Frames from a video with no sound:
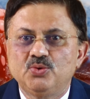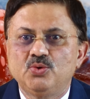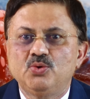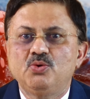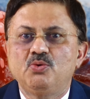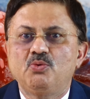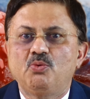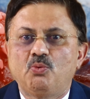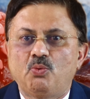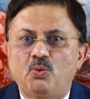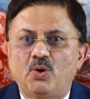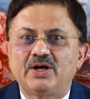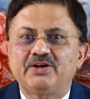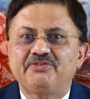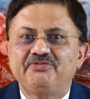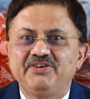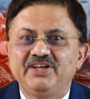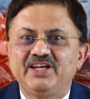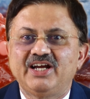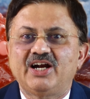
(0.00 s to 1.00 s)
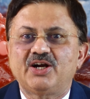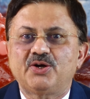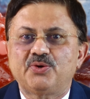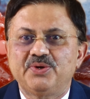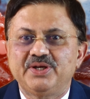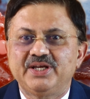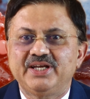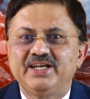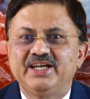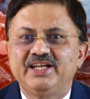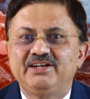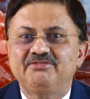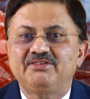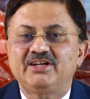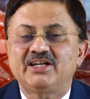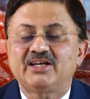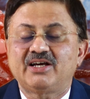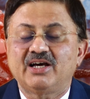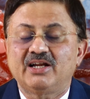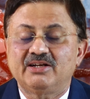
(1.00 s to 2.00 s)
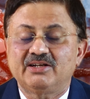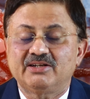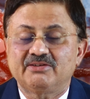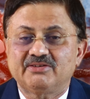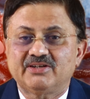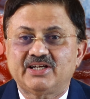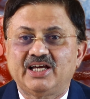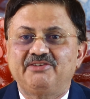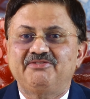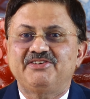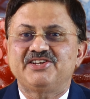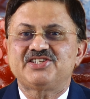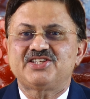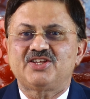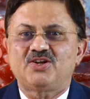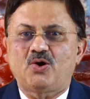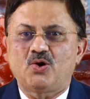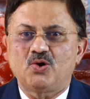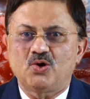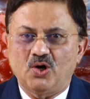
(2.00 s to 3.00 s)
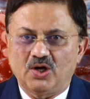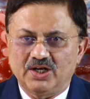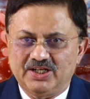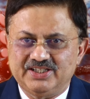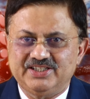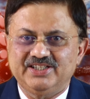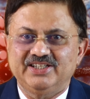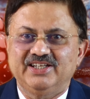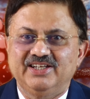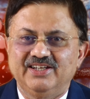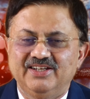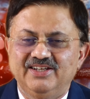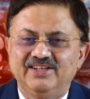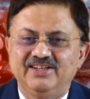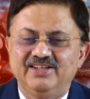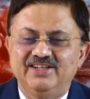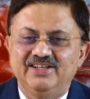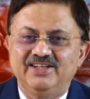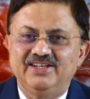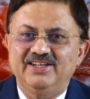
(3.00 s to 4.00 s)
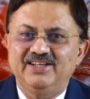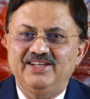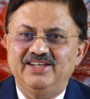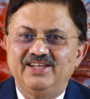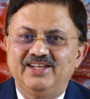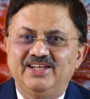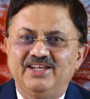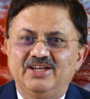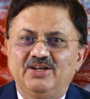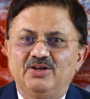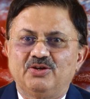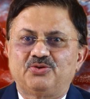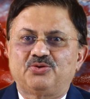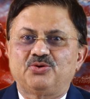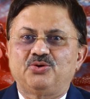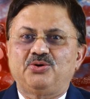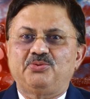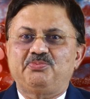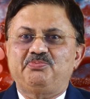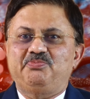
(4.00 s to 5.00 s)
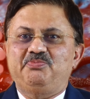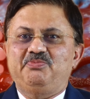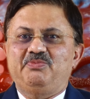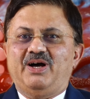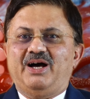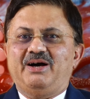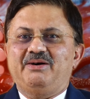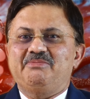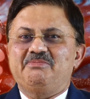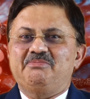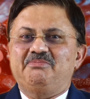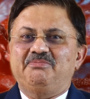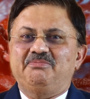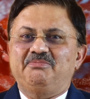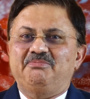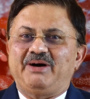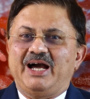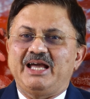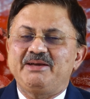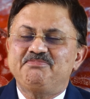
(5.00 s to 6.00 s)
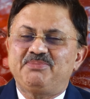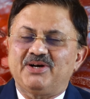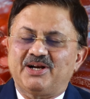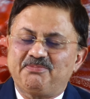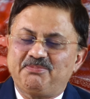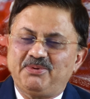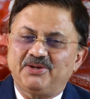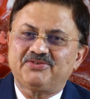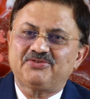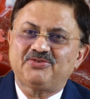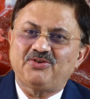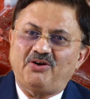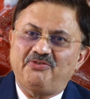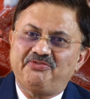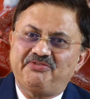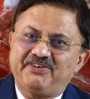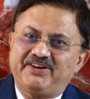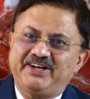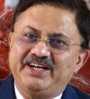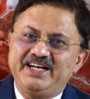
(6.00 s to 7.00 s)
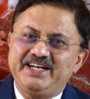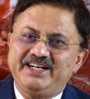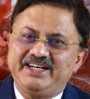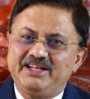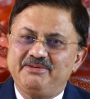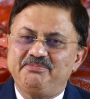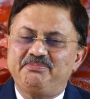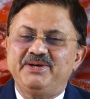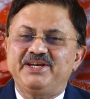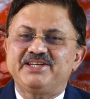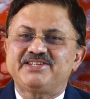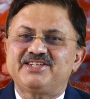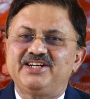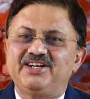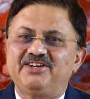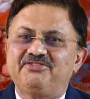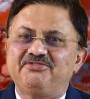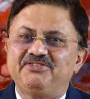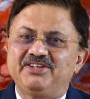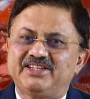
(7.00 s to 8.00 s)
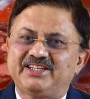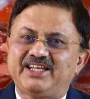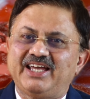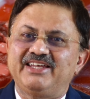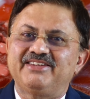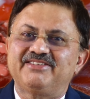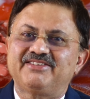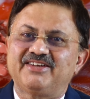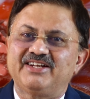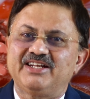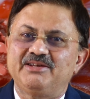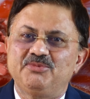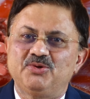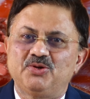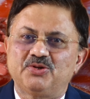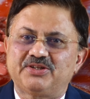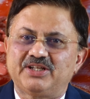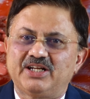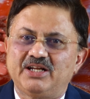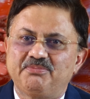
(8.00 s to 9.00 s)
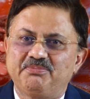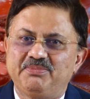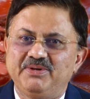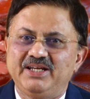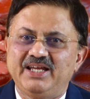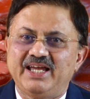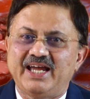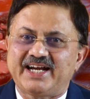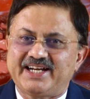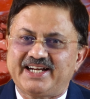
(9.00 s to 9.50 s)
to what we are doing in conventional oncology. So my purpose of treating patients with cancer immunotherapy,